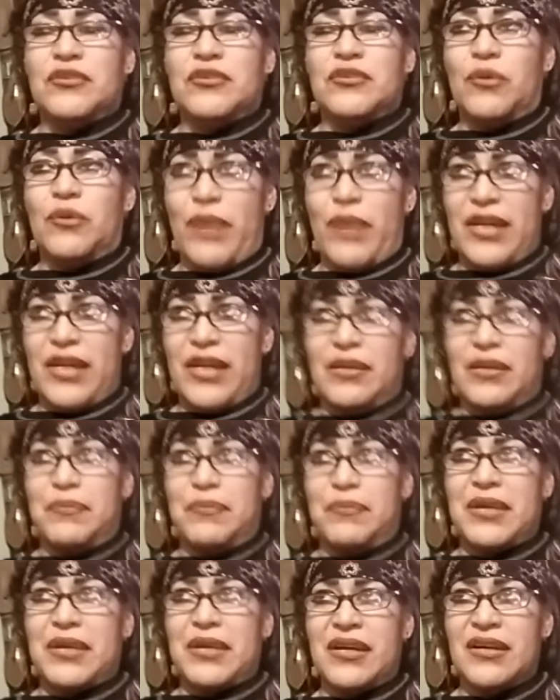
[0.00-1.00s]
to a wedding
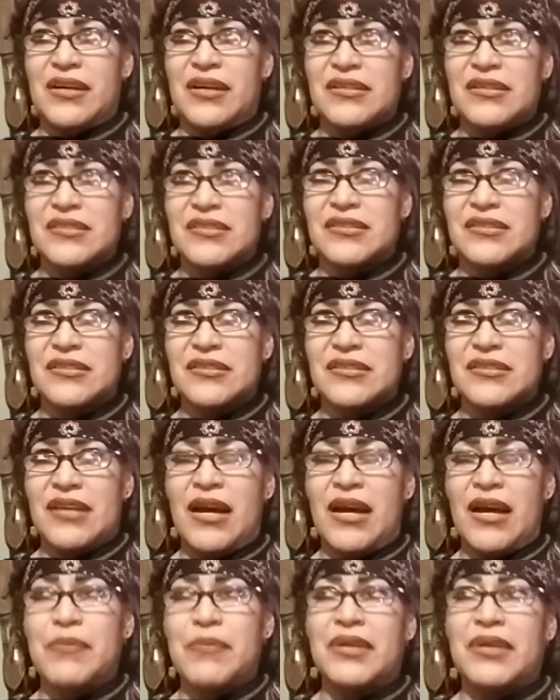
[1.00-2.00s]
because
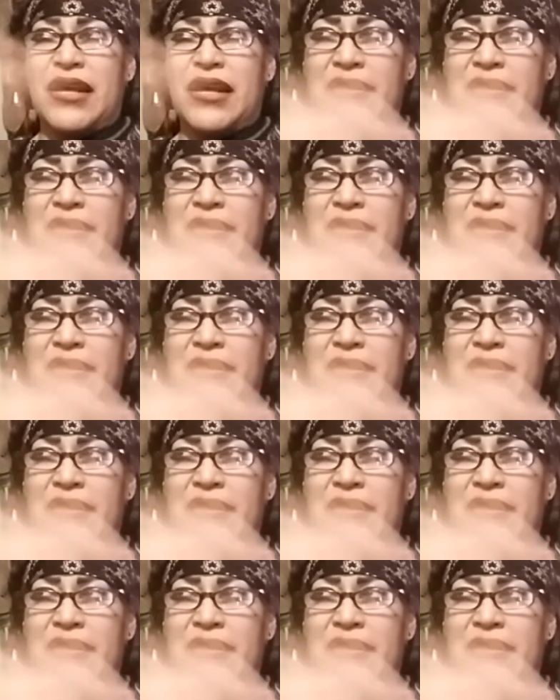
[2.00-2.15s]
I'm an